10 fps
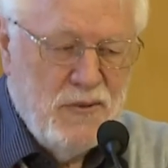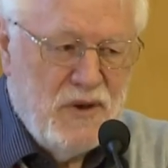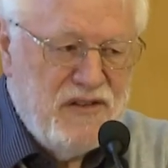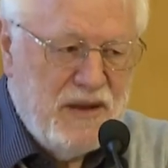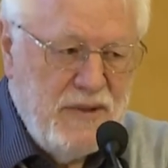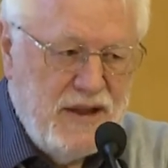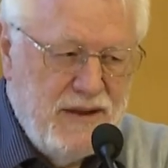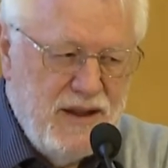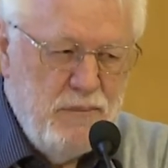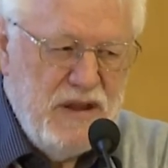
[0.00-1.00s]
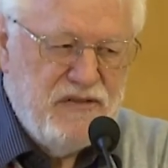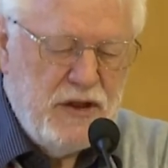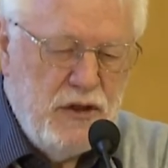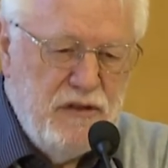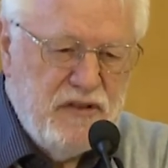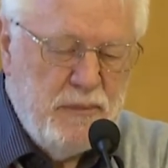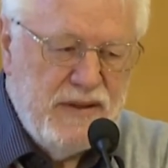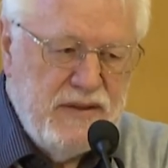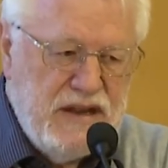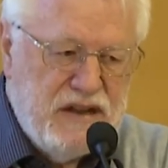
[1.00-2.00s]
What does that mean? It means that
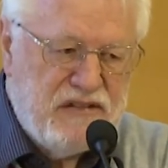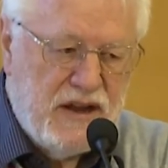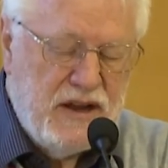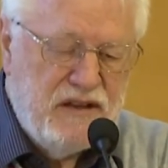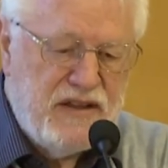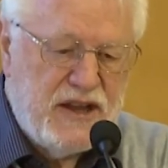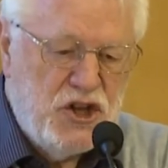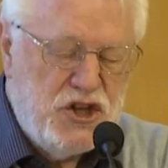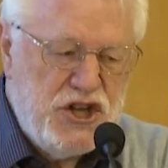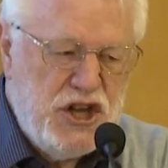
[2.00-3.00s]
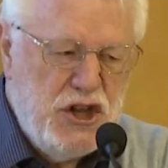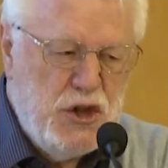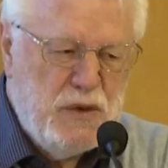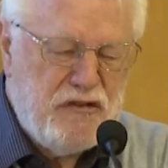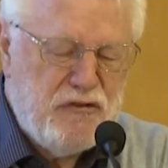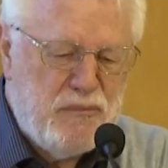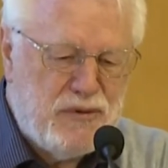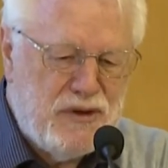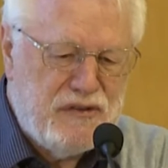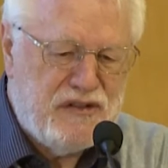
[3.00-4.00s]
usability design is a continuous
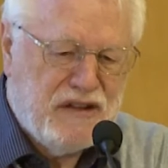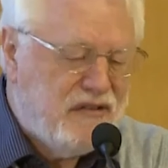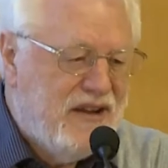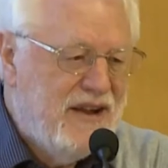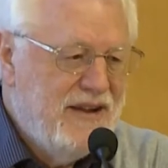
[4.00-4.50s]
process